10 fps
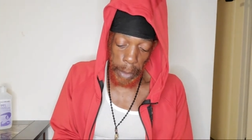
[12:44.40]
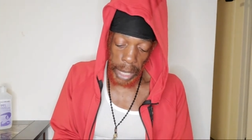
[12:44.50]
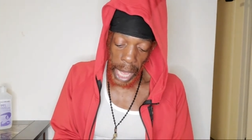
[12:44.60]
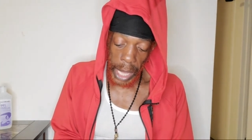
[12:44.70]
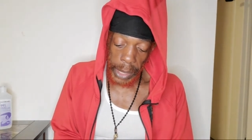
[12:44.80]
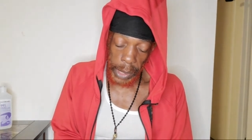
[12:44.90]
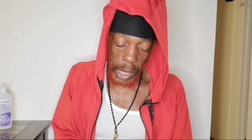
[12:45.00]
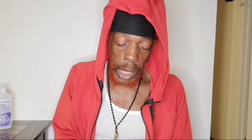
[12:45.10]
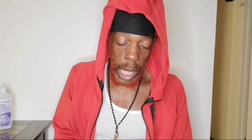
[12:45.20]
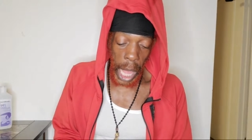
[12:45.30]

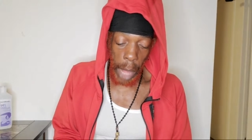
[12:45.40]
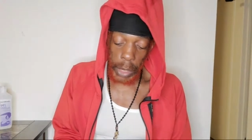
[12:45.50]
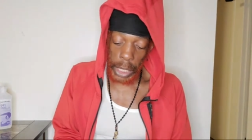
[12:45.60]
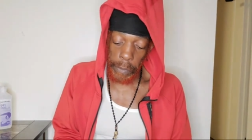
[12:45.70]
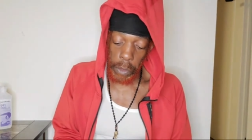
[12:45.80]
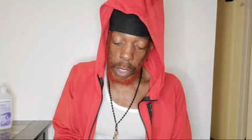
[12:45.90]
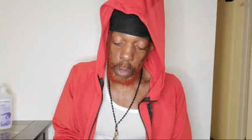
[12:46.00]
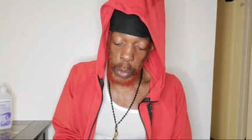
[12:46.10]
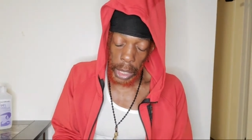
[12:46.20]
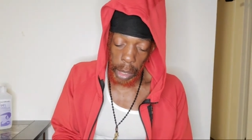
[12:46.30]
acid, I will give you a
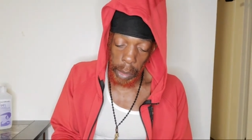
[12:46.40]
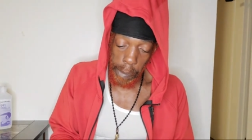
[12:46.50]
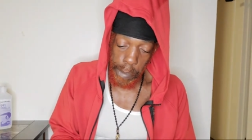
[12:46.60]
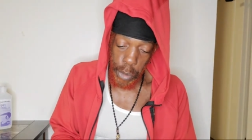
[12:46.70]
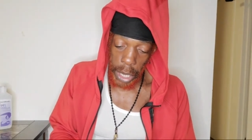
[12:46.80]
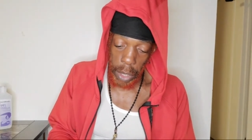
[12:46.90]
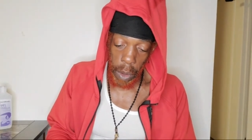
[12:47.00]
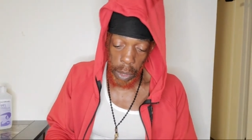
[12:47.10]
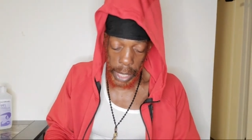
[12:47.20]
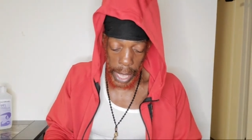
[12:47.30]
quick break
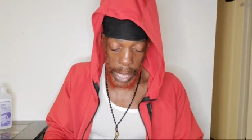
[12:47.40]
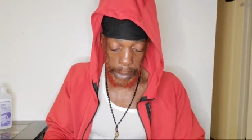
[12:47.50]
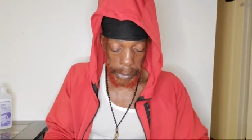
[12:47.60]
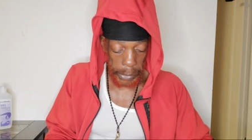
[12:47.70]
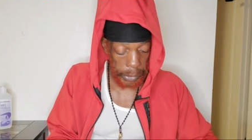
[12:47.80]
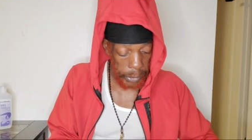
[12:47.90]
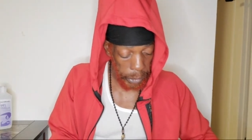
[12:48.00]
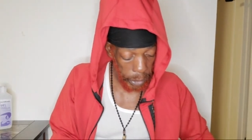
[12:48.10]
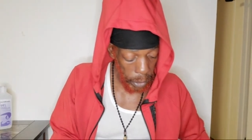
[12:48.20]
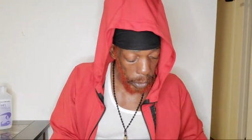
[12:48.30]
on that,
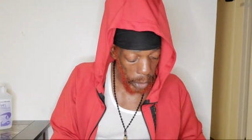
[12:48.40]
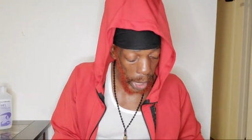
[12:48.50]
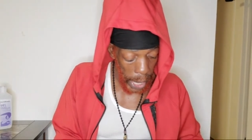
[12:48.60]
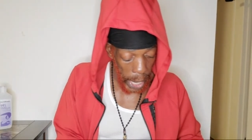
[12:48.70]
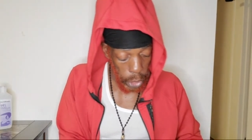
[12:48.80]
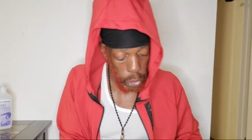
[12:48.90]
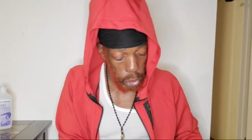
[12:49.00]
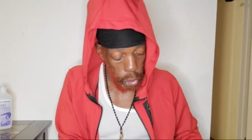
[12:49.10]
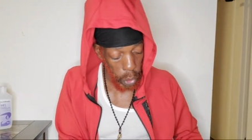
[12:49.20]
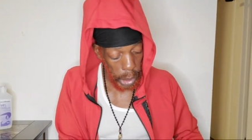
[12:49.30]
and you
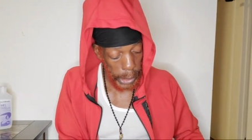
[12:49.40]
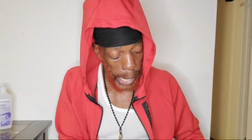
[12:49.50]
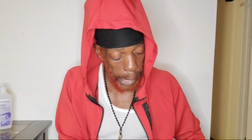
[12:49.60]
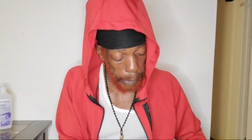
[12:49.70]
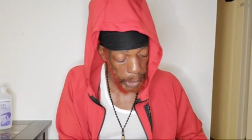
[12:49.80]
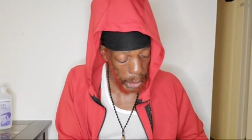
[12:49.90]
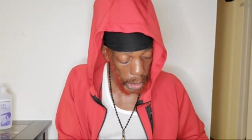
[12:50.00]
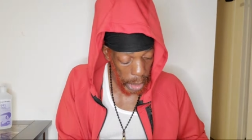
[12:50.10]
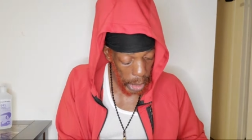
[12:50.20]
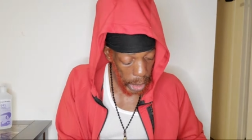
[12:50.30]
could contact me,
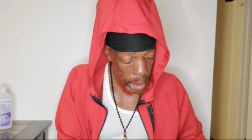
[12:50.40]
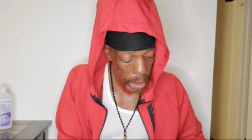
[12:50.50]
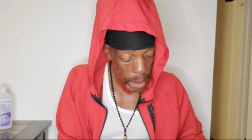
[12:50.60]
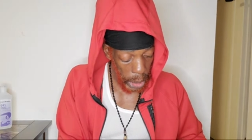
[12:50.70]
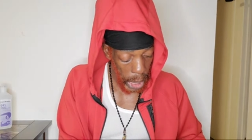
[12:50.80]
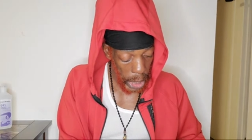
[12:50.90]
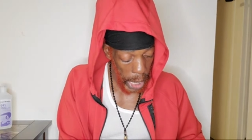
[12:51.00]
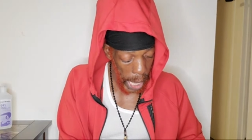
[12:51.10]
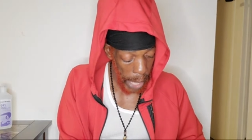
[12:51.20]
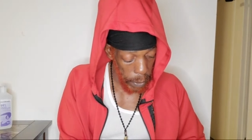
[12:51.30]
and
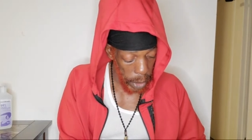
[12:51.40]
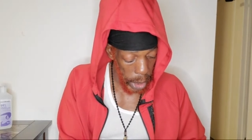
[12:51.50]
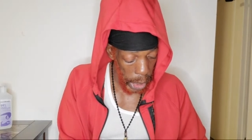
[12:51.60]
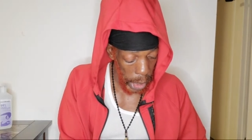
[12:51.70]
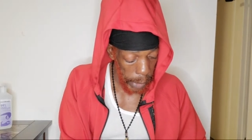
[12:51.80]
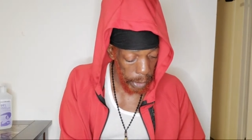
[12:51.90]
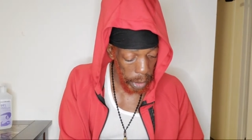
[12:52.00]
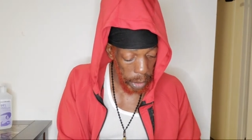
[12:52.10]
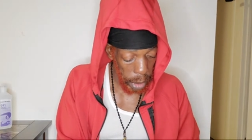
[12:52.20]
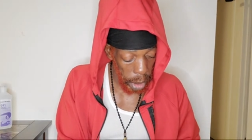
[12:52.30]

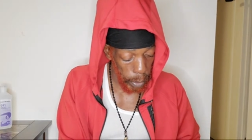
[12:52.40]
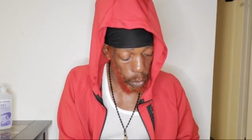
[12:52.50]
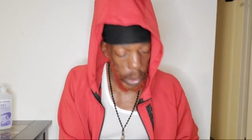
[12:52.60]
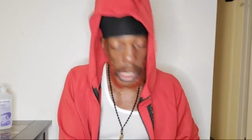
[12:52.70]
the most